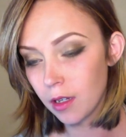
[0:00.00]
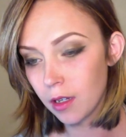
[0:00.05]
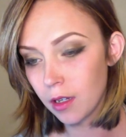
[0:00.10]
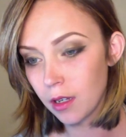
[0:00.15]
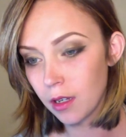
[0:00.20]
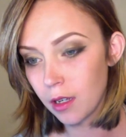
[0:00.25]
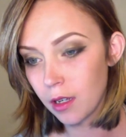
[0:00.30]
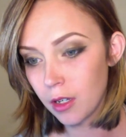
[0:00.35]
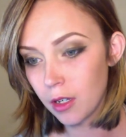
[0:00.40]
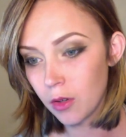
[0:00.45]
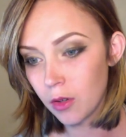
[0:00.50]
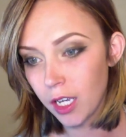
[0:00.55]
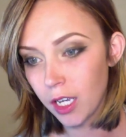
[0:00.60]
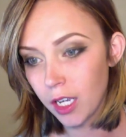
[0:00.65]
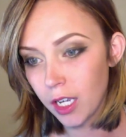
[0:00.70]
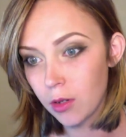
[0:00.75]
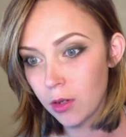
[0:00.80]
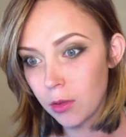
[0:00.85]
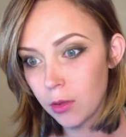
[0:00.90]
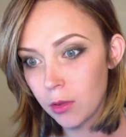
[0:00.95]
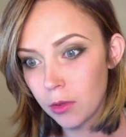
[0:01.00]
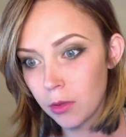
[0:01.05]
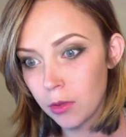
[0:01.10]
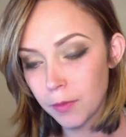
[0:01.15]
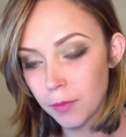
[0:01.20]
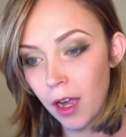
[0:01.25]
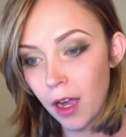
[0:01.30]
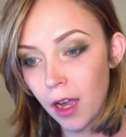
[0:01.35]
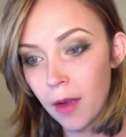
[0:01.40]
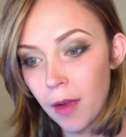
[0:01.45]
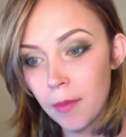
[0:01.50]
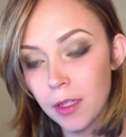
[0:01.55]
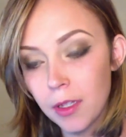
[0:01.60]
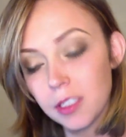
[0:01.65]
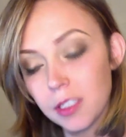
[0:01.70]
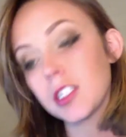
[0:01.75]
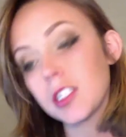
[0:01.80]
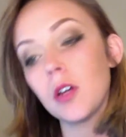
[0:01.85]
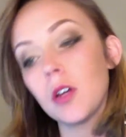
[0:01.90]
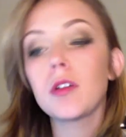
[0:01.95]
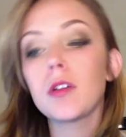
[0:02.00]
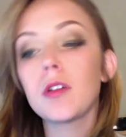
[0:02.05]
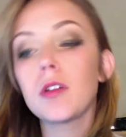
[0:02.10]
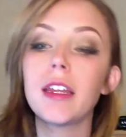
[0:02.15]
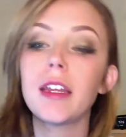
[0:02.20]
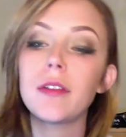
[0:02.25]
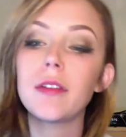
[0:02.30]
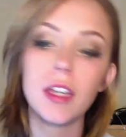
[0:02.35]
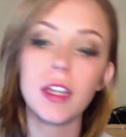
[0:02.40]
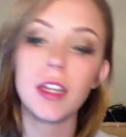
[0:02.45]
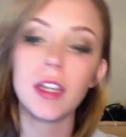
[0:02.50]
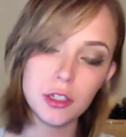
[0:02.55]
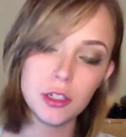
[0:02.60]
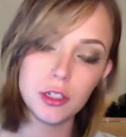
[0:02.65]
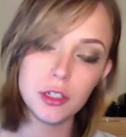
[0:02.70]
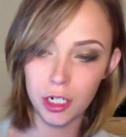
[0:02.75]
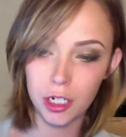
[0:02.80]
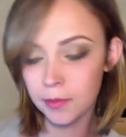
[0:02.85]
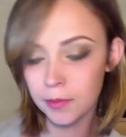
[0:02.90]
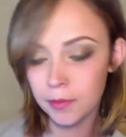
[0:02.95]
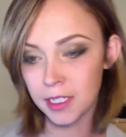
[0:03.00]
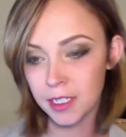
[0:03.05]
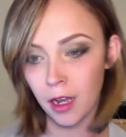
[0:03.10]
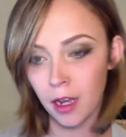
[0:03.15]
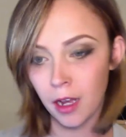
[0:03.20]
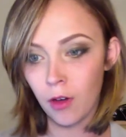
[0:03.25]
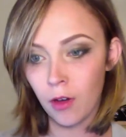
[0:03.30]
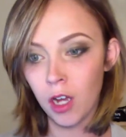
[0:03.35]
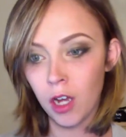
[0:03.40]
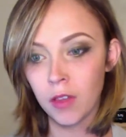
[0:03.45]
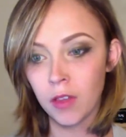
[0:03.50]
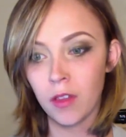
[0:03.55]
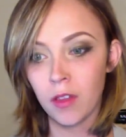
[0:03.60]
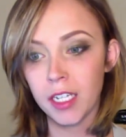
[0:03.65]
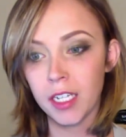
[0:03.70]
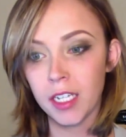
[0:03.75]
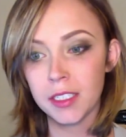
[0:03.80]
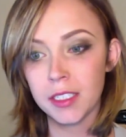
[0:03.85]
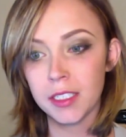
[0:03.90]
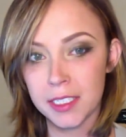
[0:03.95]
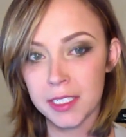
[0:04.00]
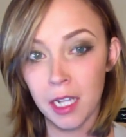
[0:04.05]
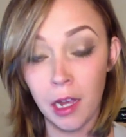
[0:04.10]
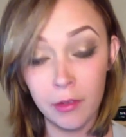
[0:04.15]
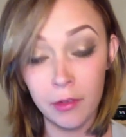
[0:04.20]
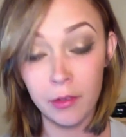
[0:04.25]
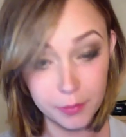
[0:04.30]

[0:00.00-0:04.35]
okay, cool. So kind of in the terms of online stuff,